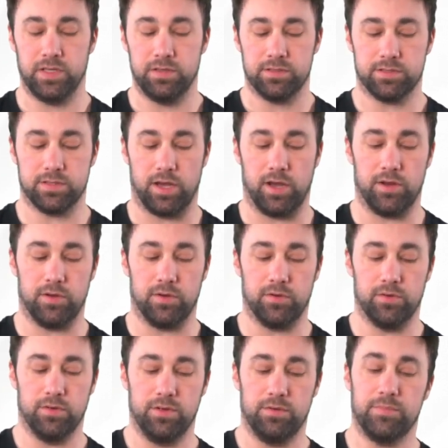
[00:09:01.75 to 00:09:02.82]
So,
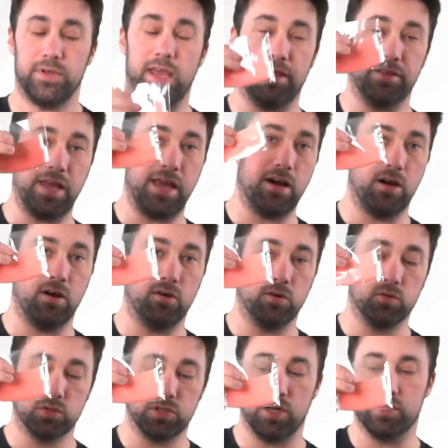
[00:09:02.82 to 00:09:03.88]
but yeah, they are an
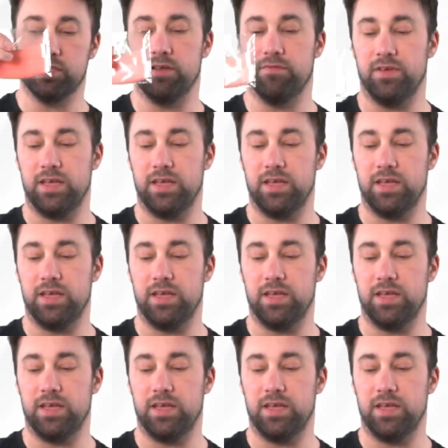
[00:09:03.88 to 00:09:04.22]
alternative